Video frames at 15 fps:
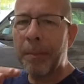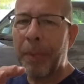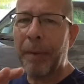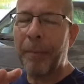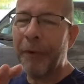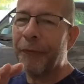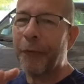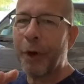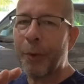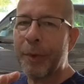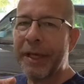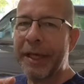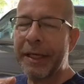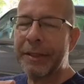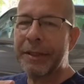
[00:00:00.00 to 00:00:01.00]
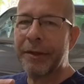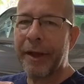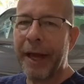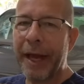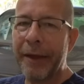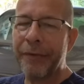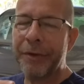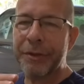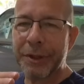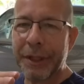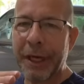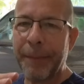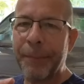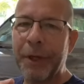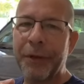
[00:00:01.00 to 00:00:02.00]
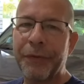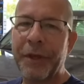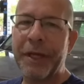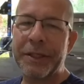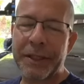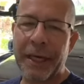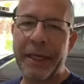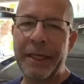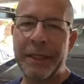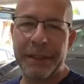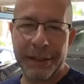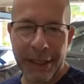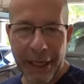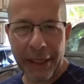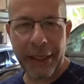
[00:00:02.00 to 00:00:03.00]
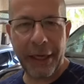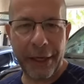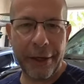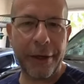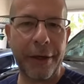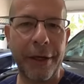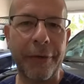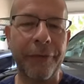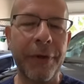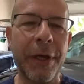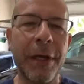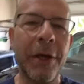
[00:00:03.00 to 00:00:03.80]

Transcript: But before we get to that, there's a couple of things I need to take care of.